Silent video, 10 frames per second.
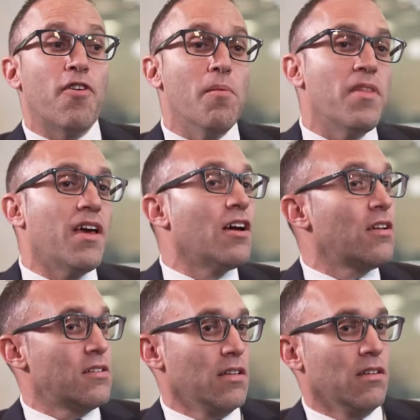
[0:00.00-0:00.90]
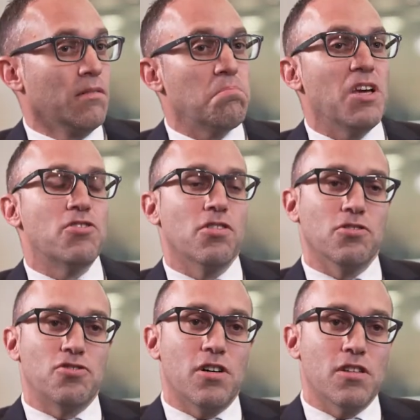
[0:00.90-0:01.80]
From there, I did an
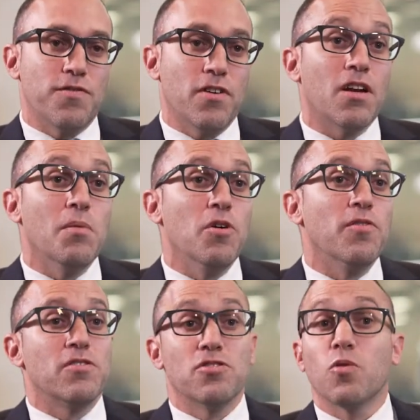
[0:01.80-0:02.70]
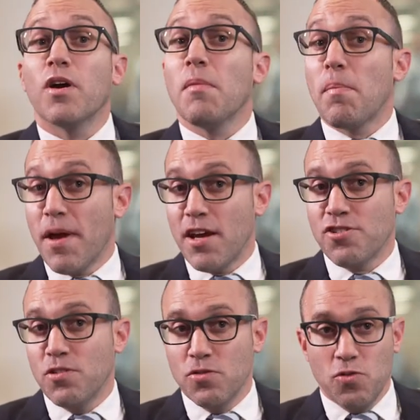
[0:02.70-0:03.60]
internal transfer and I moved into where my
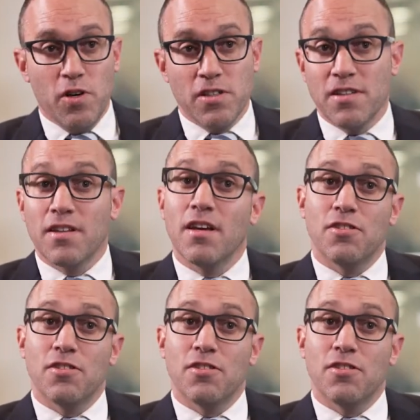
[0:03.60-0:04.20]
passion was always in